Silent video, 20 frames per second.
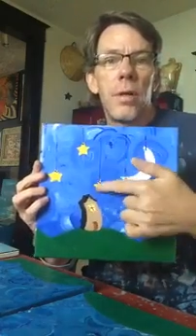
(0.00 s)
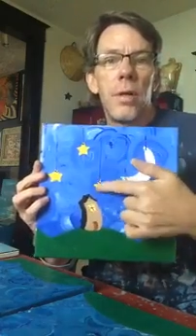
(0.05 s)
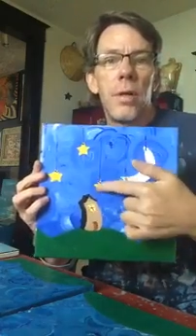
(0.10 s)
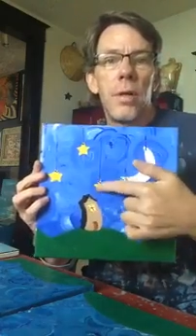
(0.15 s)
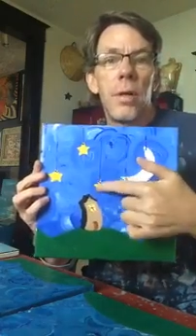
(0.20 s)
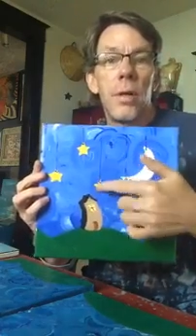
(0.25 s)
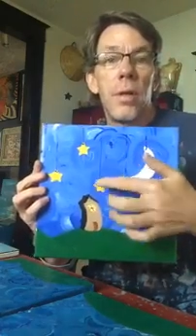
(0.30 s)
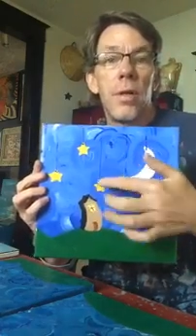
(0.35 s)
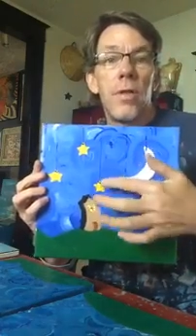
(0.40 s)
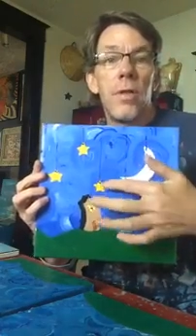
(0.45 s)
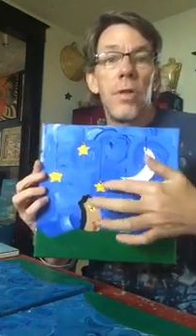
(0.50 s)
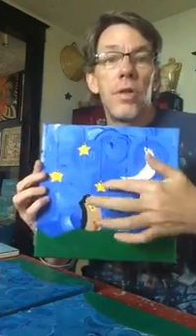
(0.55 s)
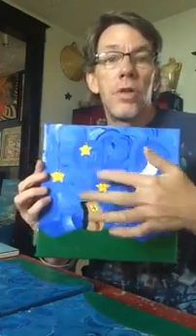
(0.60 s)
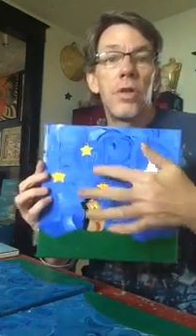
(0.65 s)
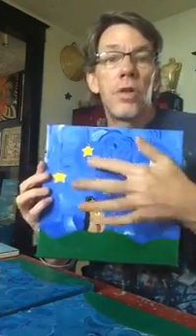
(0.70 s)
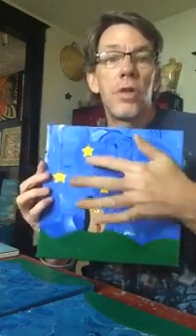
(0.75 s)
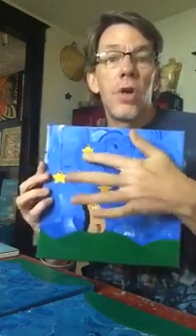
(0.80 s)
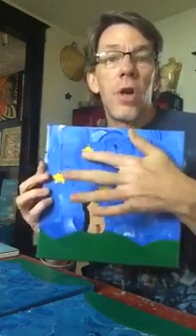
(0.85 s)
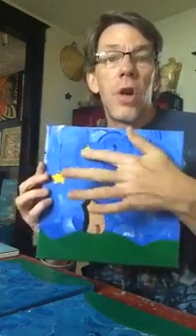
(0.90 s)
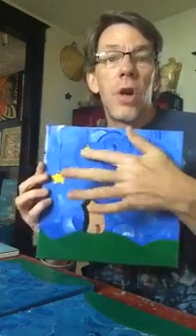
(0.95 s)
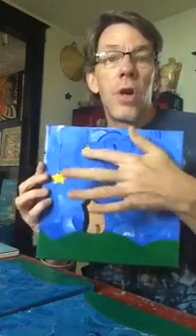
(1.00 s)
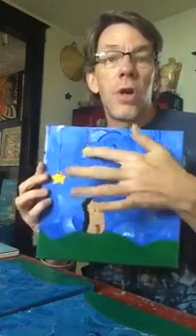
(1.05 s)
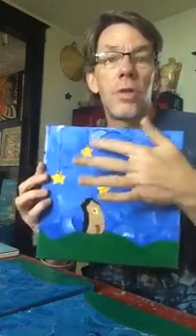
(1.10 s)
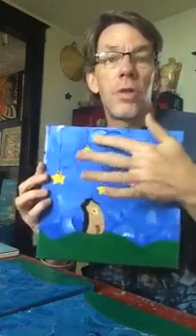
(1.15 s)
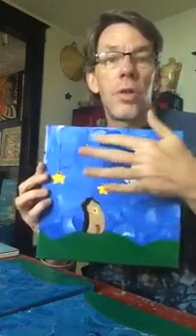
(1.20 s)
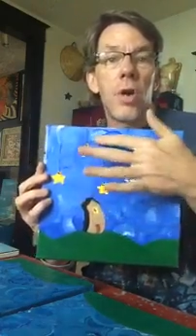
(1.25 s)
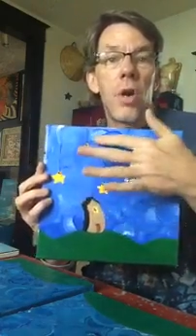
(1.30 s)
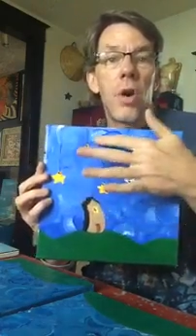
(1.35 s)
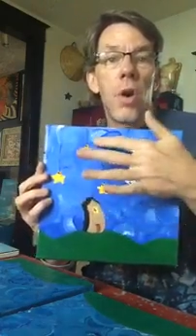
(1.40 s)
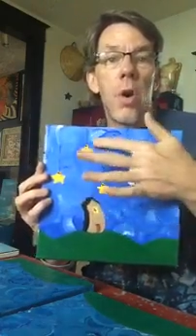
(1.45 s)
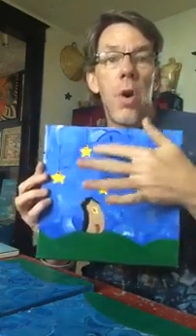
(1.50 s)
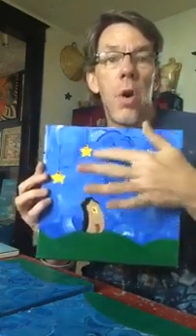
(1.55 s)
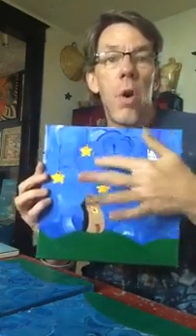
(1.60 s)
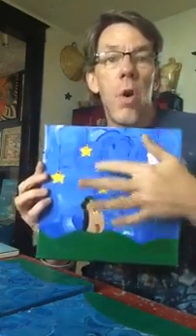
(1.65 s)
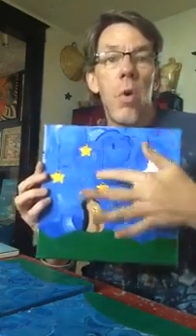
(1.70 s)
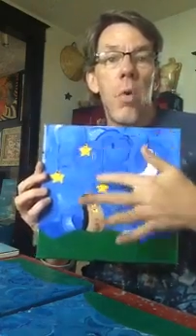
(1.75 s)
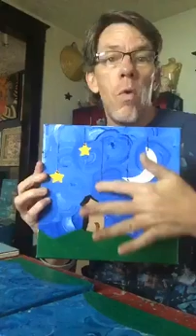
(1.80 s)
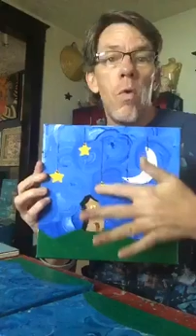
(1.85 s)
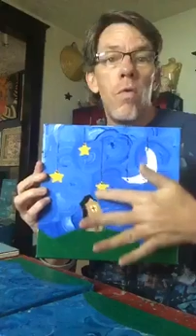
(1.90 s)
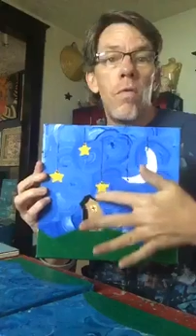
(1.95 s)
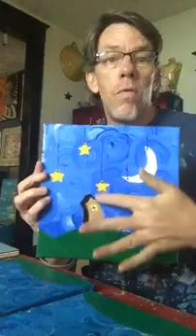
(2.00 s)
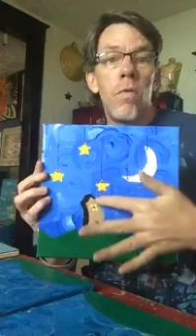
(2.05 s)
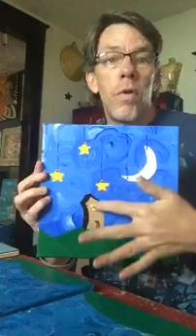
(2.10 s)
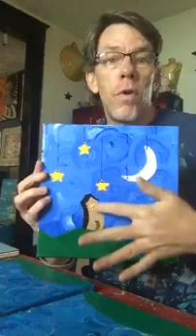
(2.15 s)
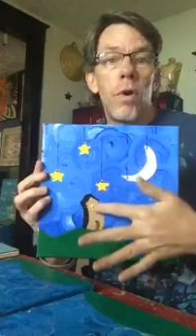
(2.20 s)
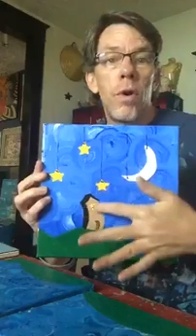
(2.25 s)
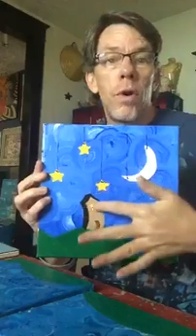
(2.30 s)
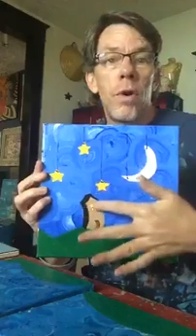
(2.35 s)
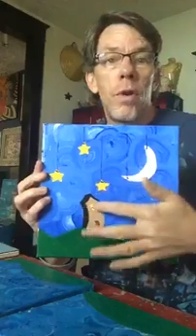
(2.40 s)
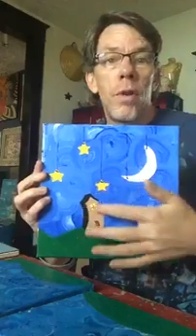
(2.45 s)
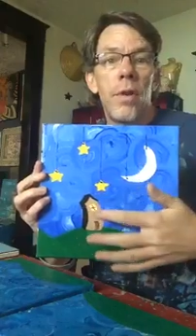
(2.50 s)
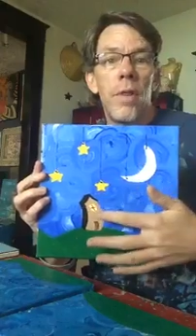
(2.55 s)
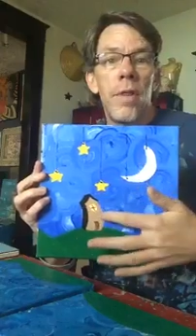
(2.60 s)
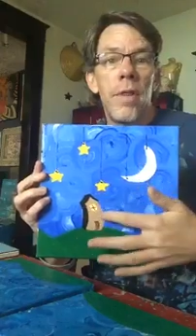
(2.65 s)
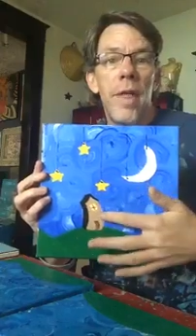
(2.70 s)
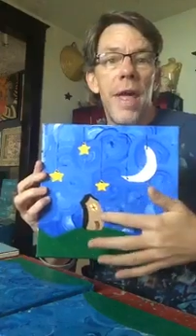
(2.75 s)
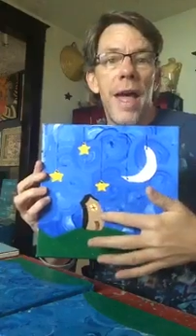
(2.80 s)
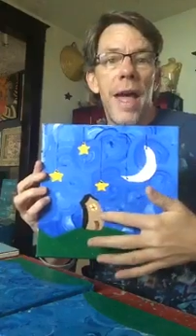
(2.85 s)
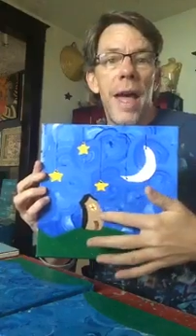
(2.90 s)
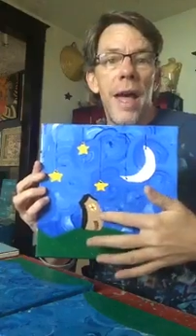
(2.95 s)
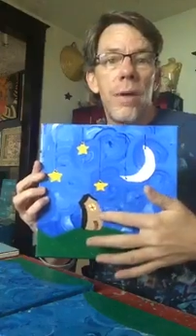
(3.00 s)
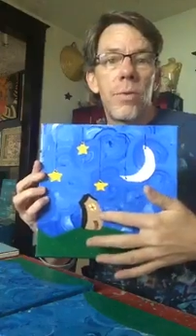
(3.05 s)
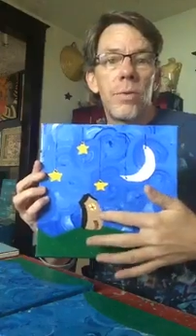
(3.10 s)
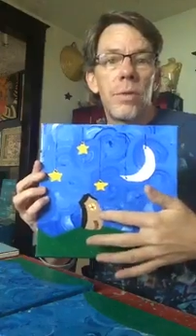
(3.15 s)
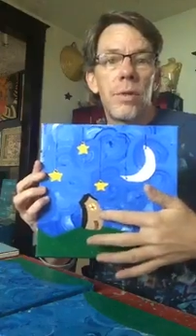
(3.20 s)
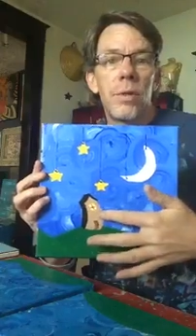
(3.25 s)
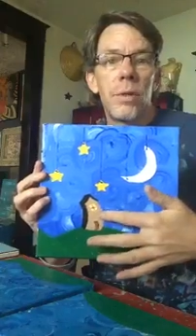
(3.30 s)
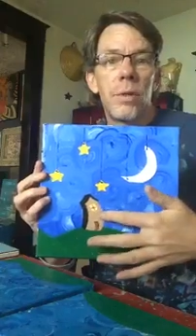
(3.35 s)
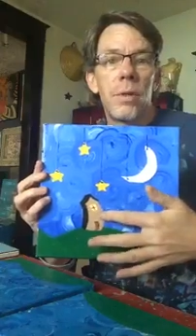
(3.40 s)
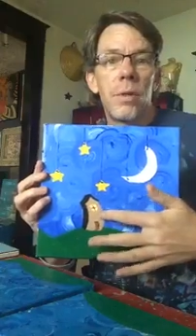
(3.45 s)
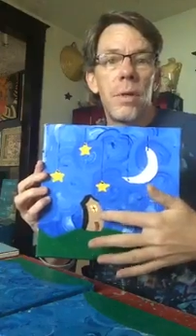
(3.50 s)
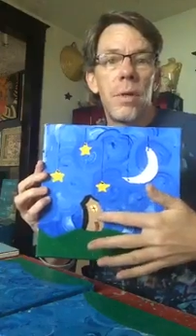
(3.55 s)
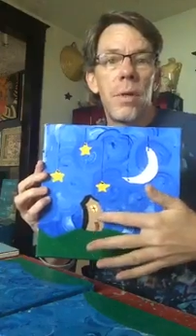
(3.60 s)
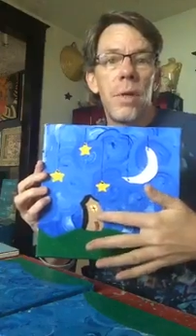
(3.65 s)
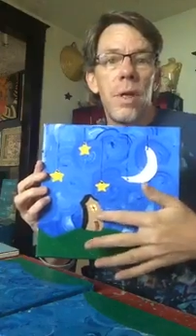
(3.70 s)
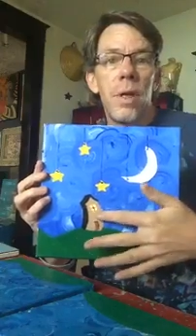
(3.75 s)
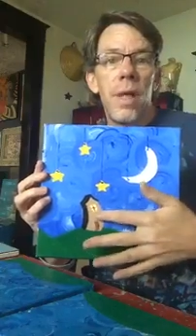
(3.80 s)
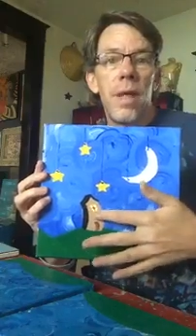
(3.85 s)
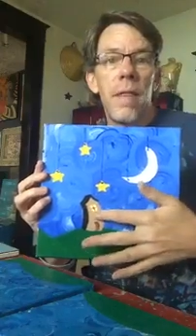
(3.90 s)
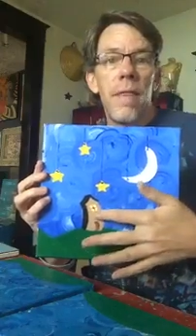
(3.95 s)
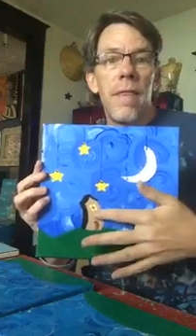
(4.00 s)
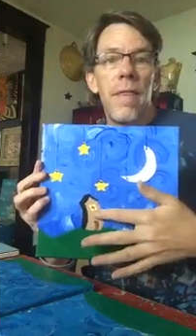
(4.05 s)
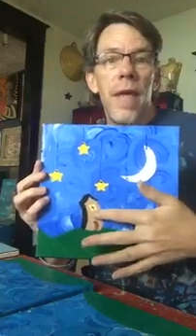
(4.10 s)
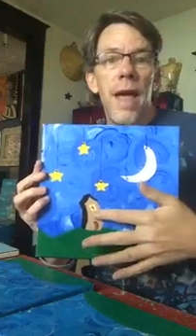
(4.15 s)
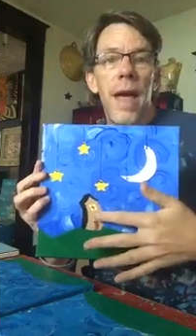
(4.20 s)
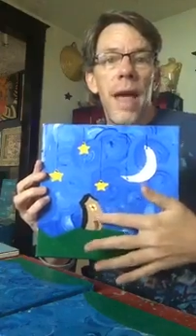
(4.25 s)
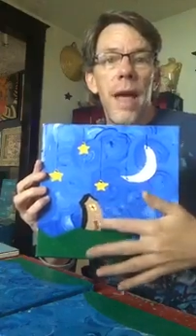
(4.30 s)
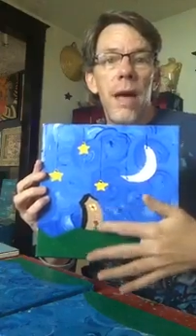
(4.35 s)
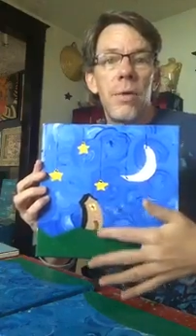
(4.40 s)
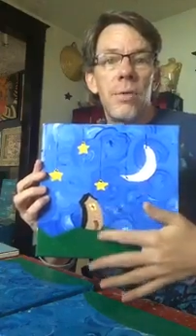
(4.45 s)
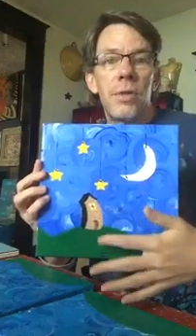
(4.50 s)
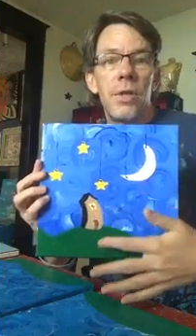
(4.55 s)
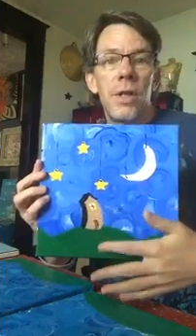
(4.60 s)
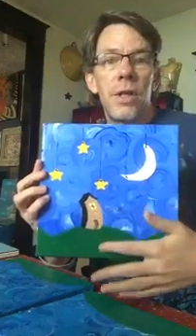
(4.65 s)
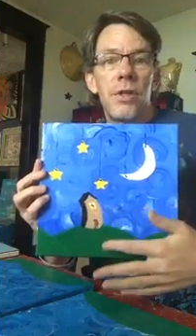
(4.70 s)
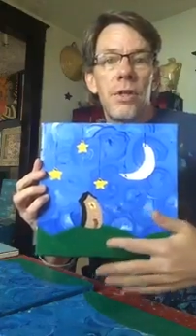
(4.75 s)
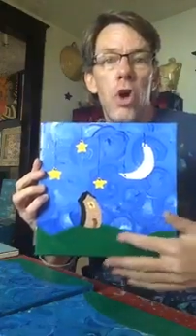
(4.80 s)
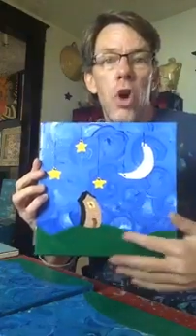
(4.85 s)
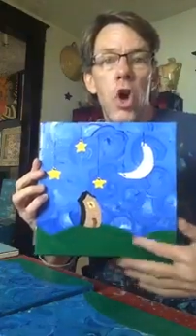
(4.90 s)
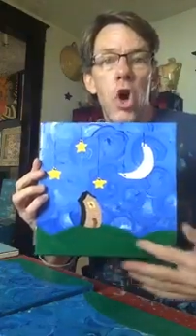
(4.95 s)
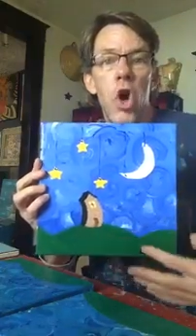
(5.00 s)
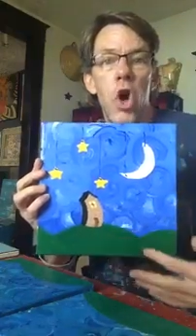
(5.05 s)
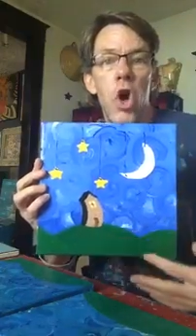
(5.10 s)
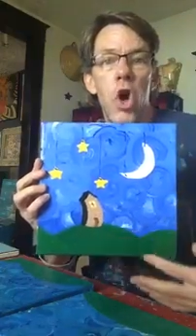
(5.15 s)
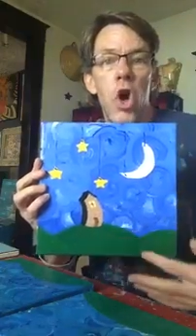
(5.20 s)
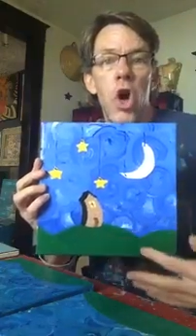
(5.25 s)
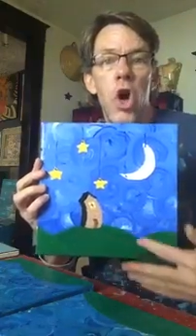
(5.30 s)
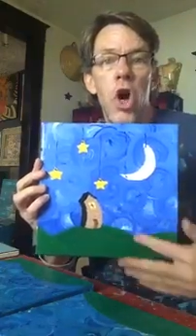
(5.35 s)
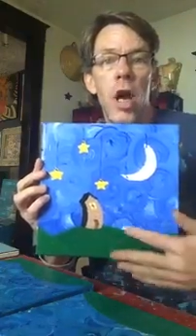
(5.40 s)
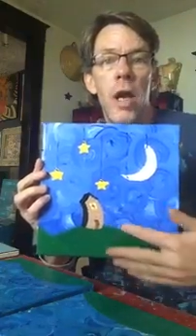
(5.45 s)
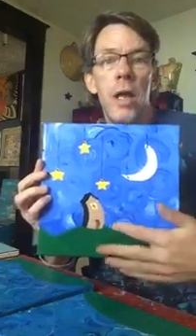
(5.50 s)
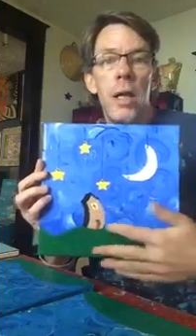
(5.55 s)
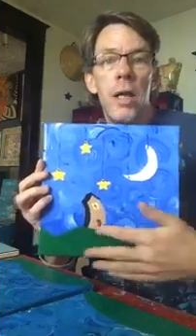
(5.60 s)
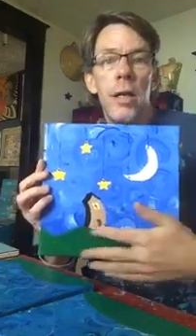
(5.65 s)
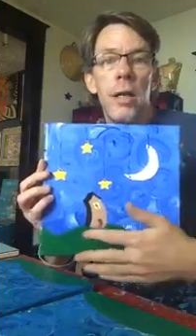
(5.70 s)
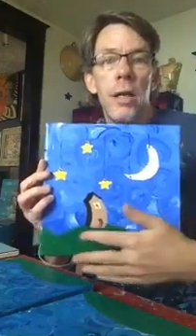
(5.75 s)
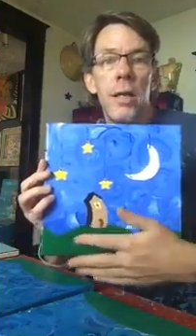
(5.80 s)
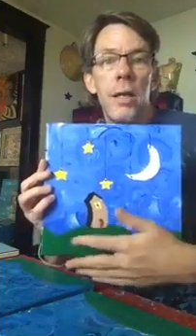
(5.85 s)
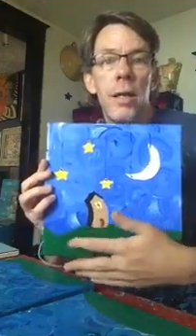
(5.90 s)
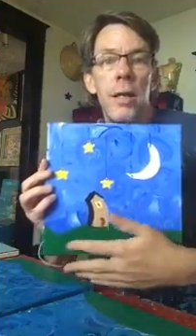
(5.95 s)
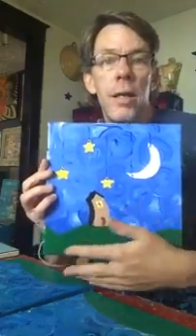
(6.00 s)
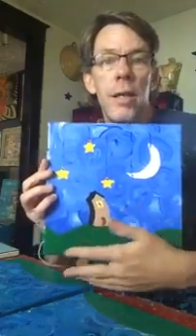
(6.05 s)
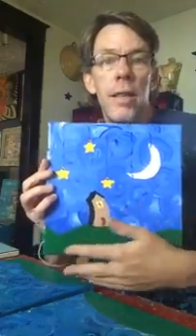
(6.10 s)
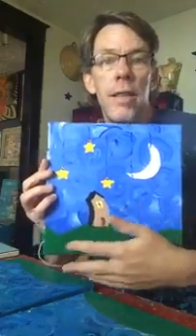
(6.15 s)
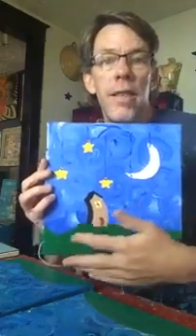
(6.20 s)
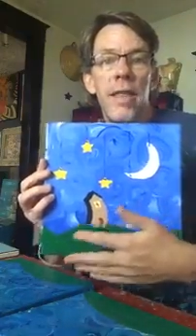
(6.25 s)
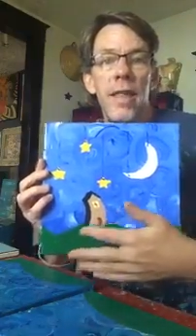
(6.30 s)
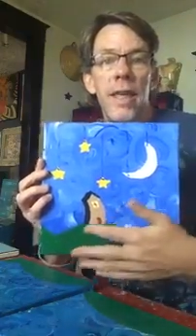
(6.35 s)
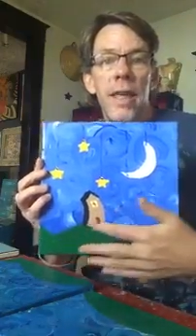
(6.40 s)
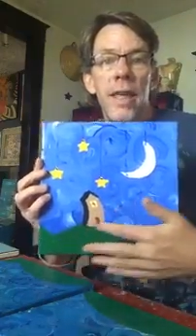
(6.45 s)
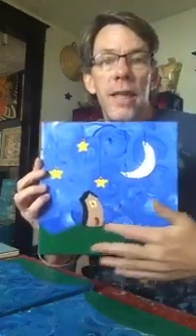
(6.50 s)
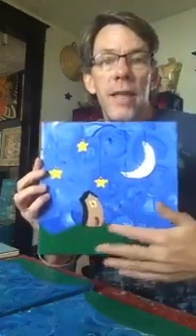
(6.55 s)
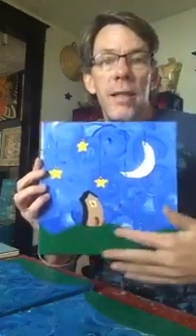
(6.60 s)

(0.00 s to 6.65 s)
The stars are over the house. The house is on the hill.